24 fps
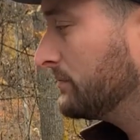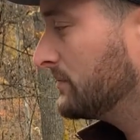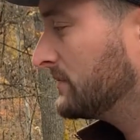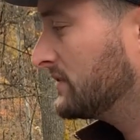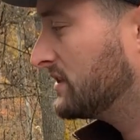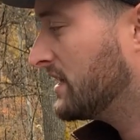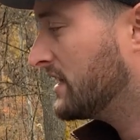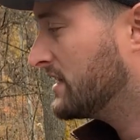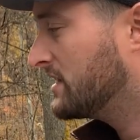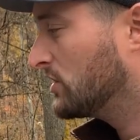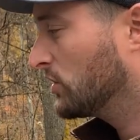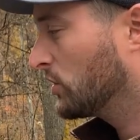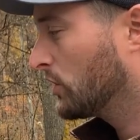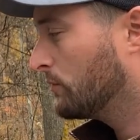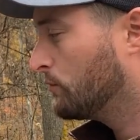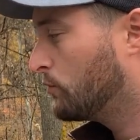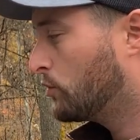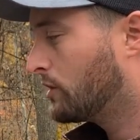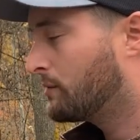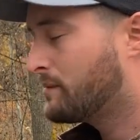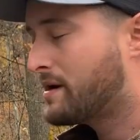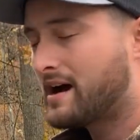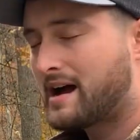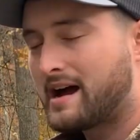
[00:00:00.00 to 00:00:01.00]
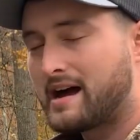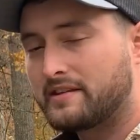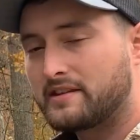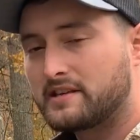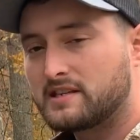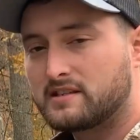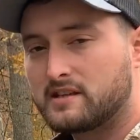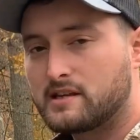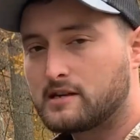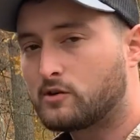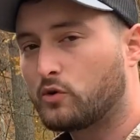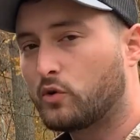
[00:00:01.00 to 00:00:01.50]
tell you a little more about how these
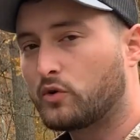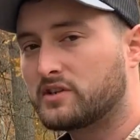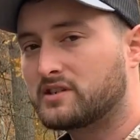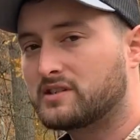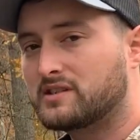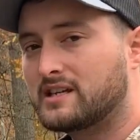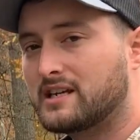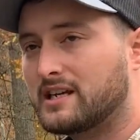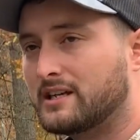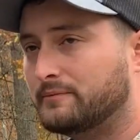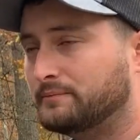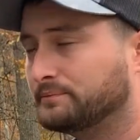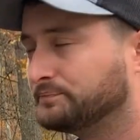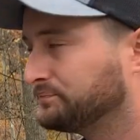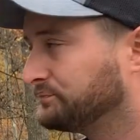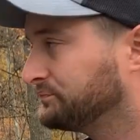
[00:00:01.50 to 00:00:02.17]
decoys did,